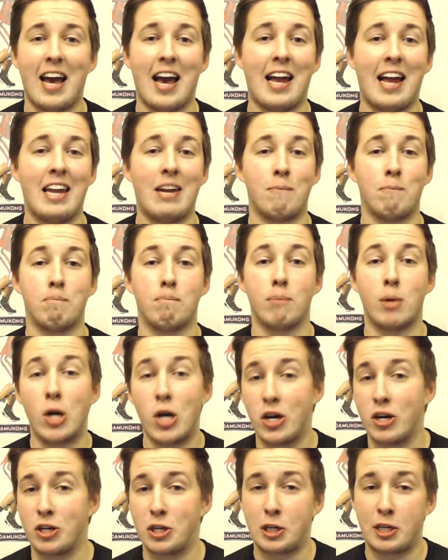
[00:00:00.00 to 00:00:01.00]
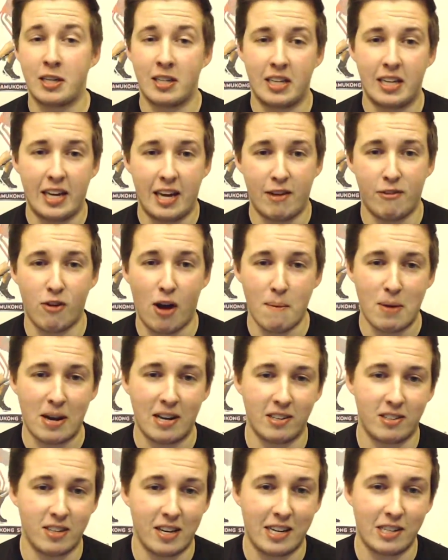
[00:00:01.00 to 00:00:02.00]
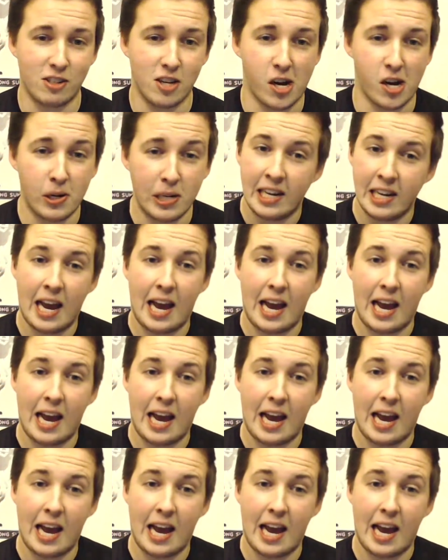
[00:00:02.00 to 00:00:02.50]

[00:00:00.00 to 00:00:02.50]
and murdered, if I may say so.